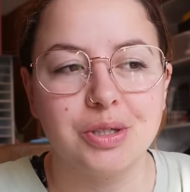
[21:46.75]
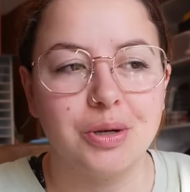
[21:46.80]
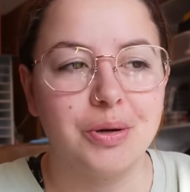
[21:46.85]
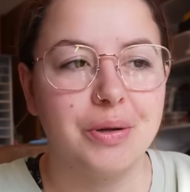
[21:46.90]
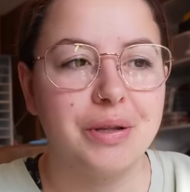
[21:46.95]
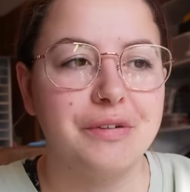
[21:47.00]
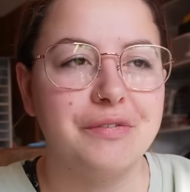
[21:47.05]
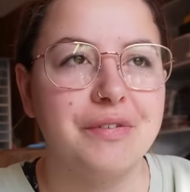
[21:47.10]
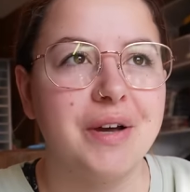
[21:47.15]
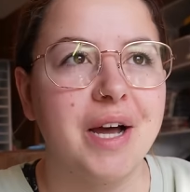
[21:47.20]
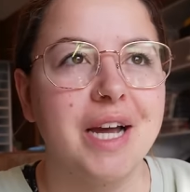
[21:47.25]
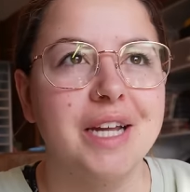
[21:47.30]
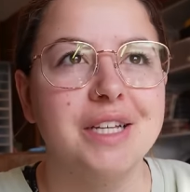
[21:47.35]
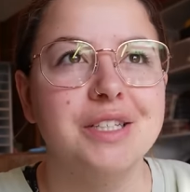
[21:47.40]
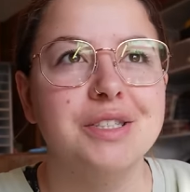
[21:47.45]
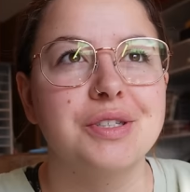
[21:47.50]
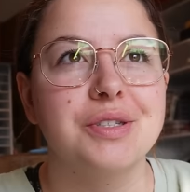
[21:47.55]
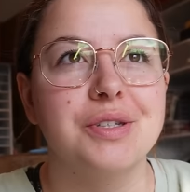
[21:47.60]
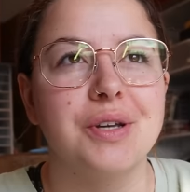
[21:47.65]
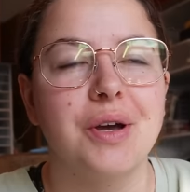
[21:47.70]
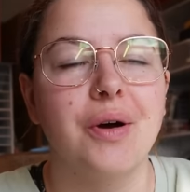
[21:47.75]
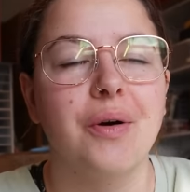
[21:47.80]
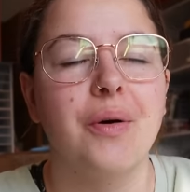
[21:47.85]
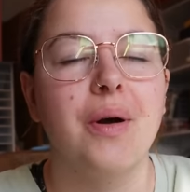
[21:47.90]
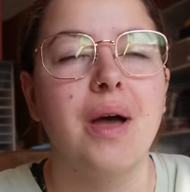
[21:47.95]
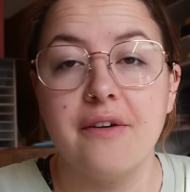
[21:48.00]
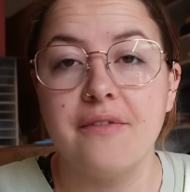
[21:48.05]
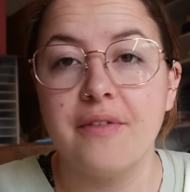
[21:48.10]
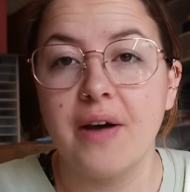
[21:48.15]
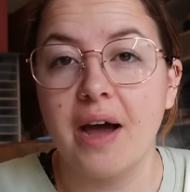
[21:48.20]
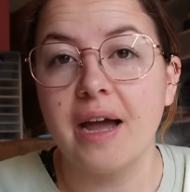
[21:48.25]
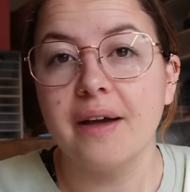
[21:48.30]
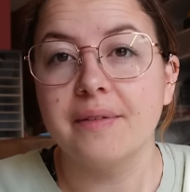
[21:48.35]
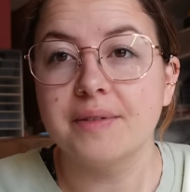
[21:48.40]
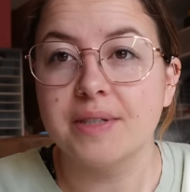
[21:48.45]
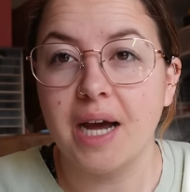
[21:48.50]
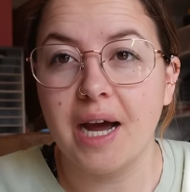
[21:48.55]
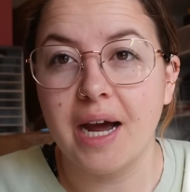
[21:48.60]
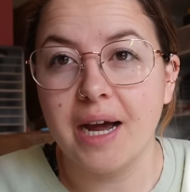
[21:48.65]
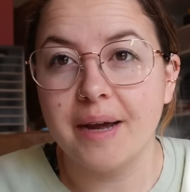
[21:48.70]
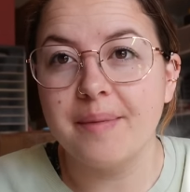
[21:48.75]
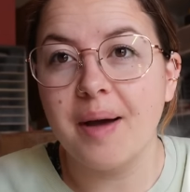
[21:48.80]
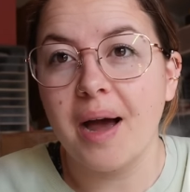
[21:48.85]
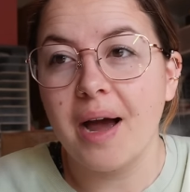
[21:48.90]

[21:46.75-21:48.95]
totally fine so if i have time